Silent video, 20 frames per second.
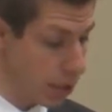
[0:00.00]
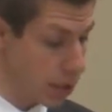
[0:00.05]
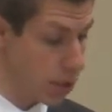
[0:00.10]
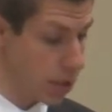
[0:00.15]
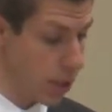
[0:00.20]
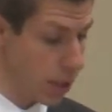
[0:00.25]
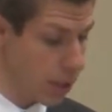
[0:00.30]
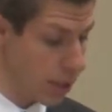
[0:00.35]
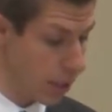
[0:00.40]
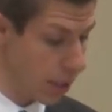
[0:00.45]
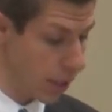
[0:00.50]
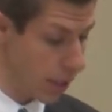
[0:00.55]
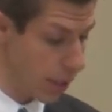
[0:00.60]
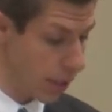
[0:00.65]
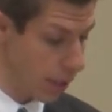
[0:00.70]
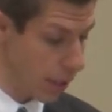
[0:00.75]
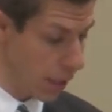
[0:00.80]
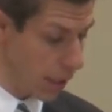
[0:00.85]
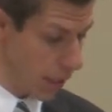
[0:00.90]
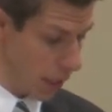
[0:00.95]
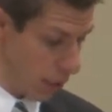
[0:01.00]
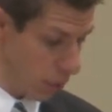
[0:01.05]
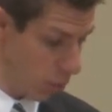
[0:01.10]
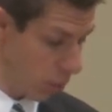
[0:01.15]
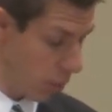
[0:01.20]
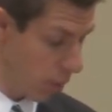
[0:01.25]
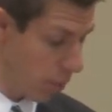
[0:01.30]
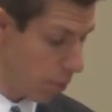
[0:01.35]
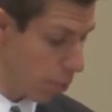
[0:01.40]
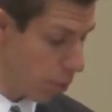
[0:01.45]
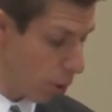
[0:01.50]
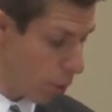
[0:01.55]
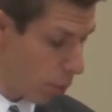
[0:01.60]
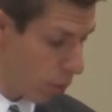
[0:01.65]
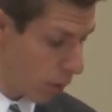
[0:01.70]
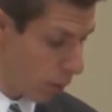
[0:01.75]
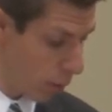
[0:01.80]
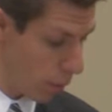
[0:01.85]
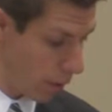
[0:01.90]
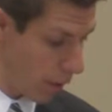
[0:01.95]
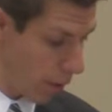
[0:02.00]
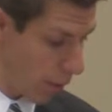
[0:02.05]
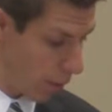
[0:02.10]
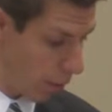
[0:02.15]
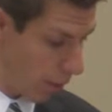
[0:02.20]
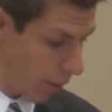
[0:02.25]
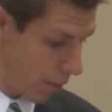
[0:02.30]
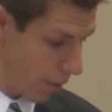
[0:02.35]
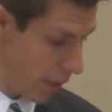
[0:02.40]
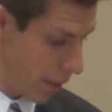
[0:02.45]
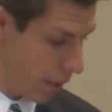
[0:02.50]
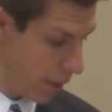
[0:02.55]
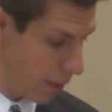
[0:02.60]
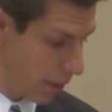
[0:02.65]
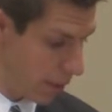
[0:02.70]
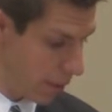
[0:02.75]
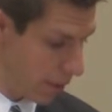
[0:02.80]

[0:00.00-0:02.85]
Suddenly, he will be broken without remedy.